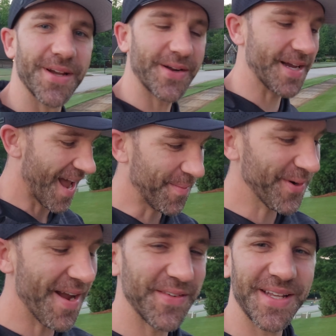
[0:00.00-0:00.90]
Okay, I'm
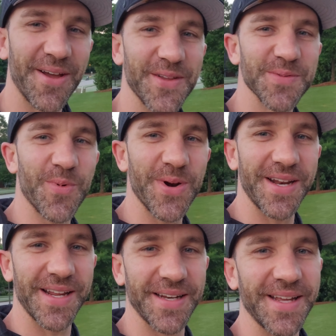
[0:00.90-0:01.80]
gonna have to go this
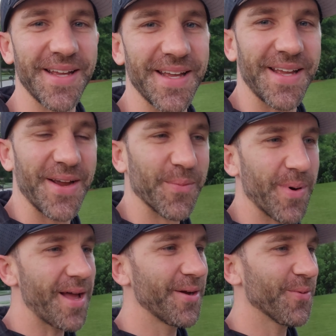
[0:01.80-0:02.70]
morning and
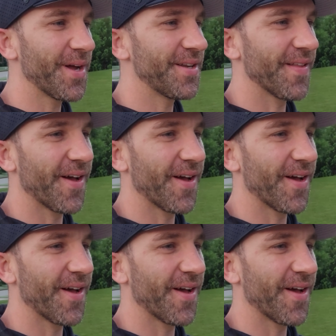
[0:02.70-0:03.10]
probably run to the